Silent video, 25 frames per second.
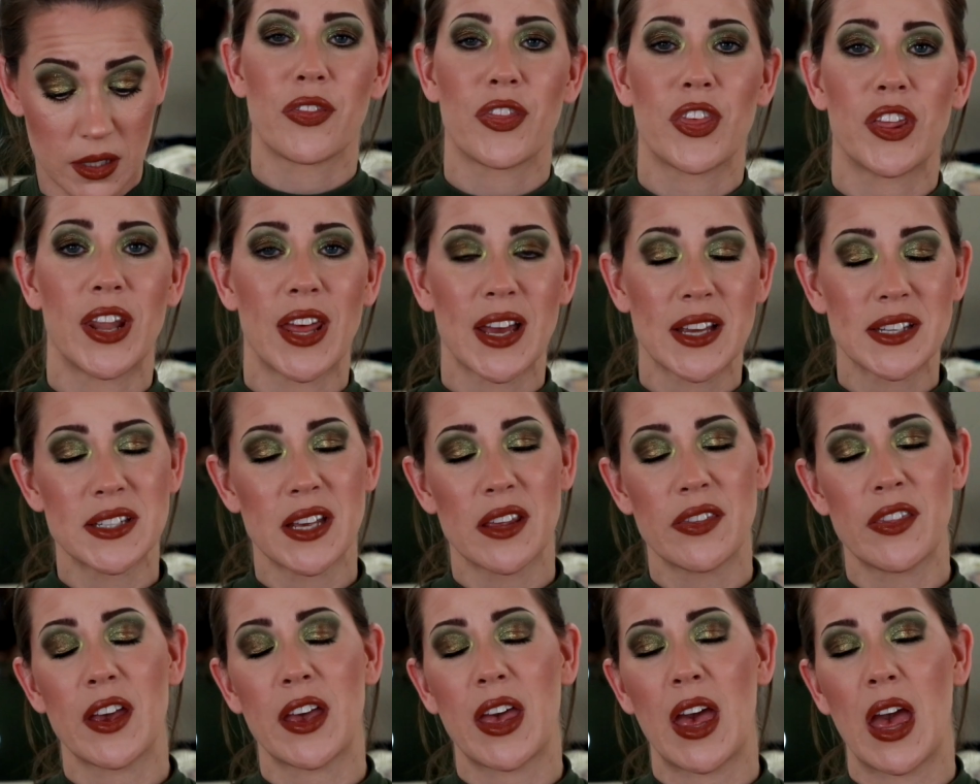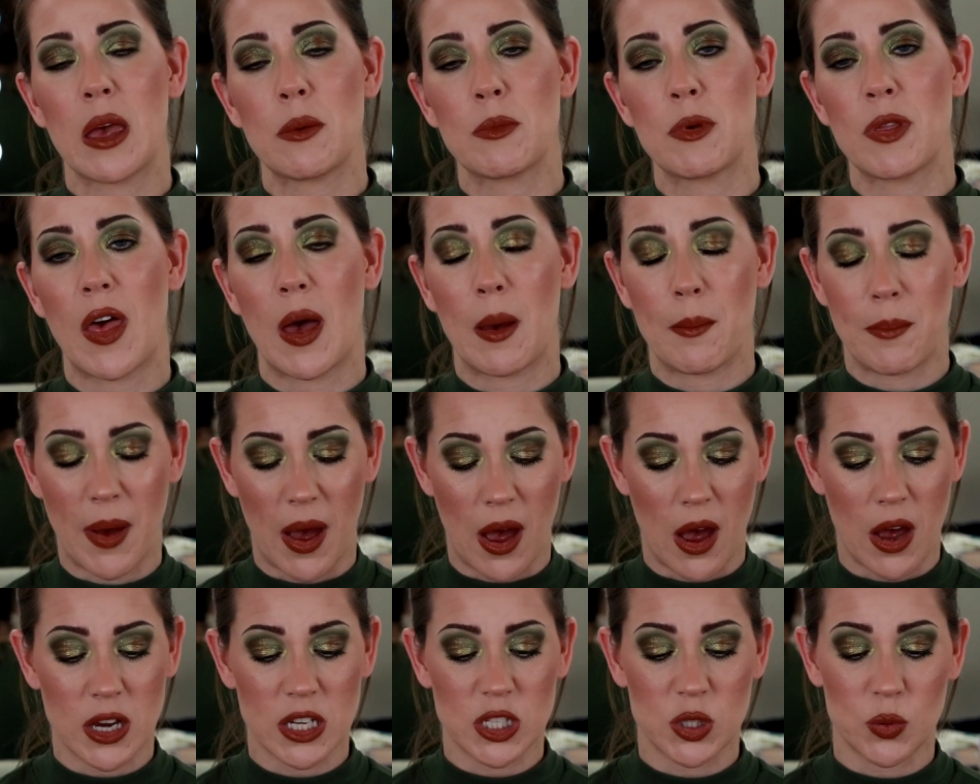The next thing that came in that
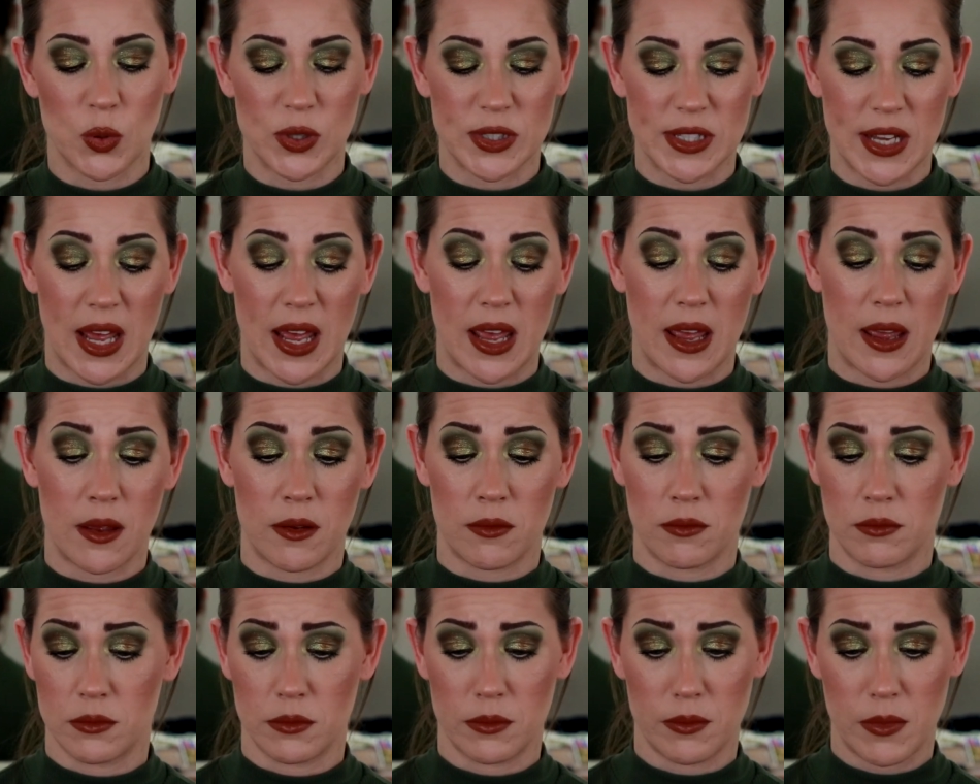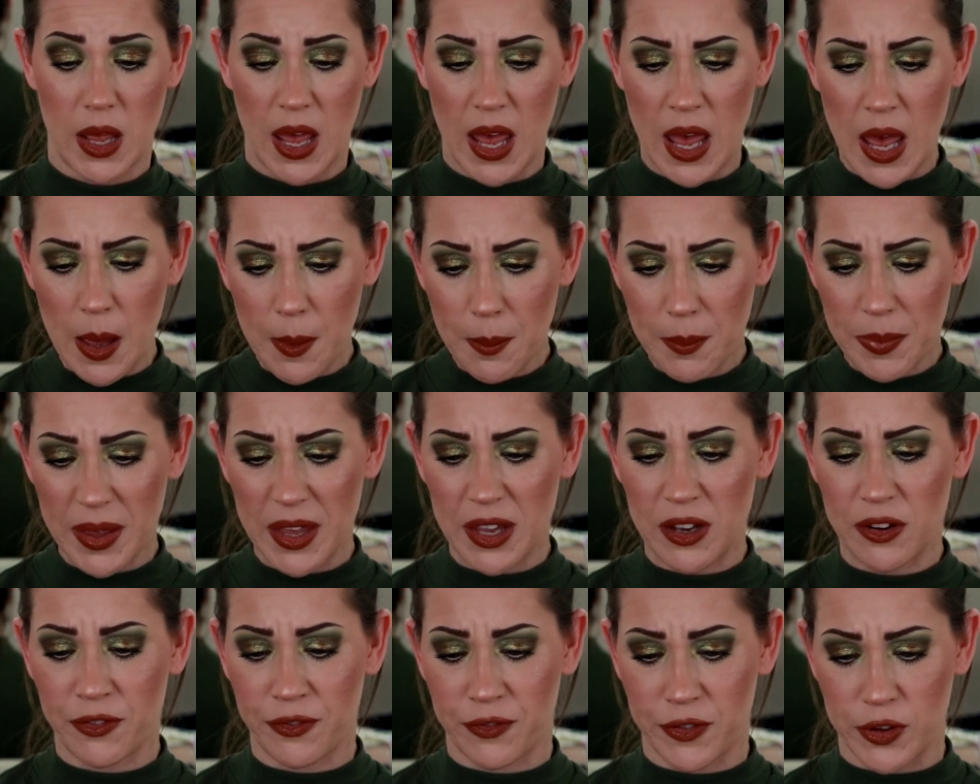box was a Hemp
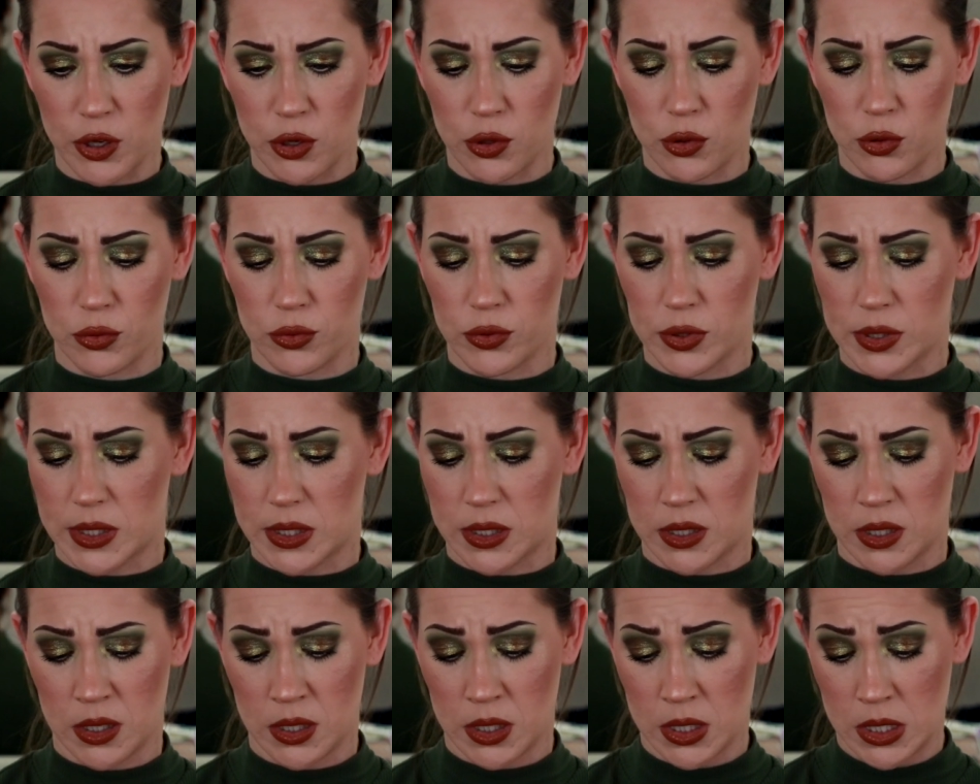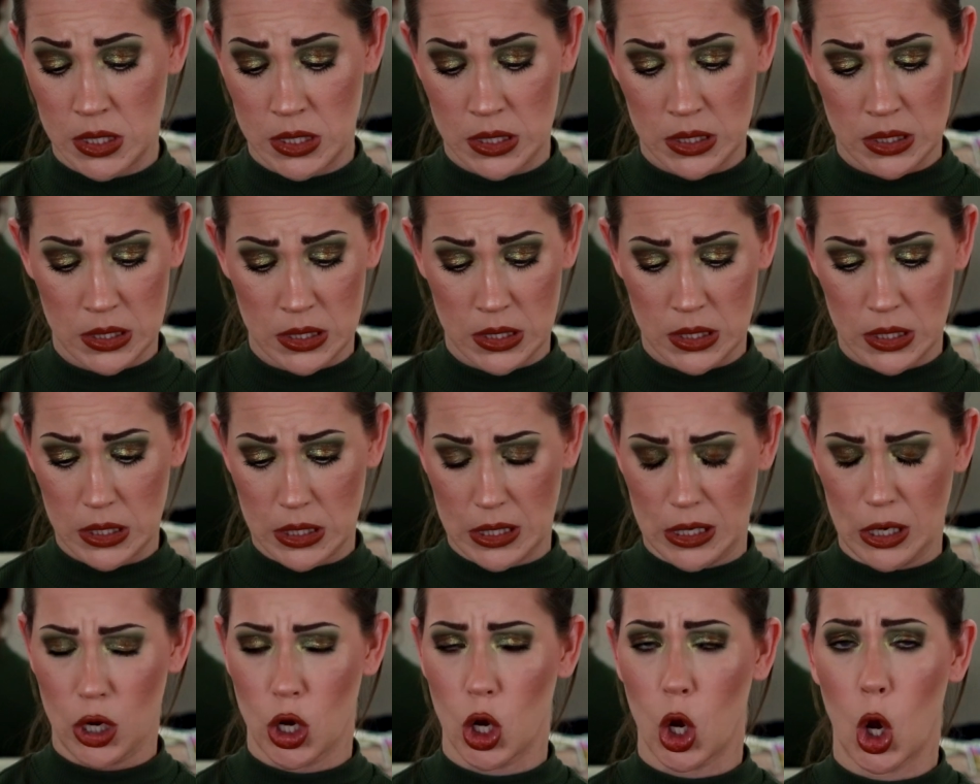Infused
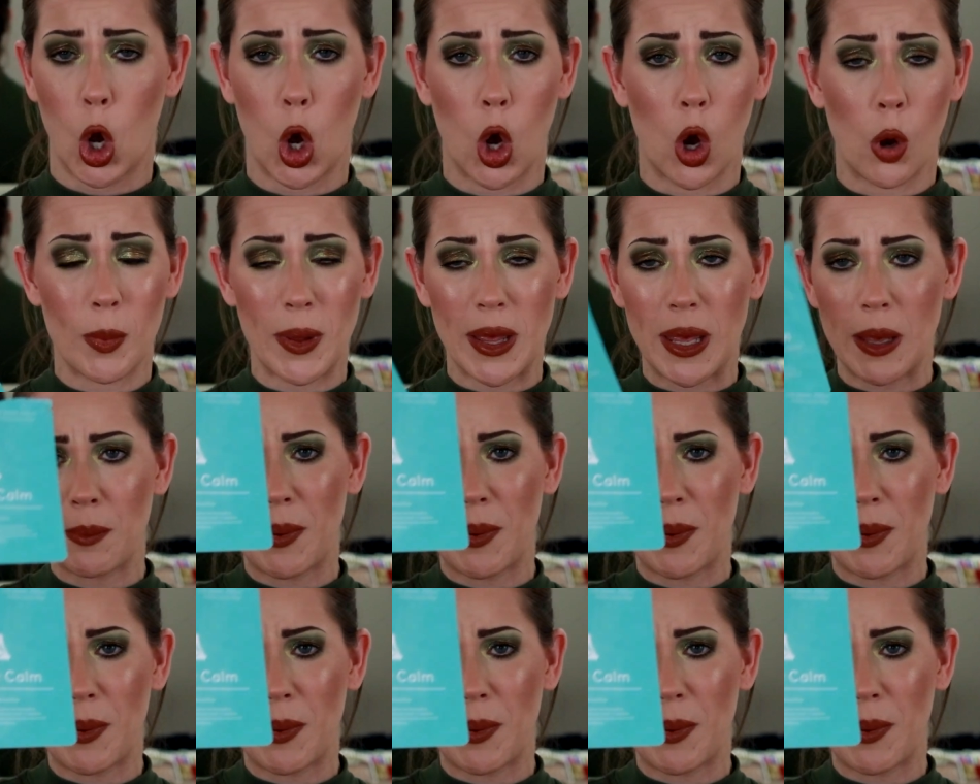calming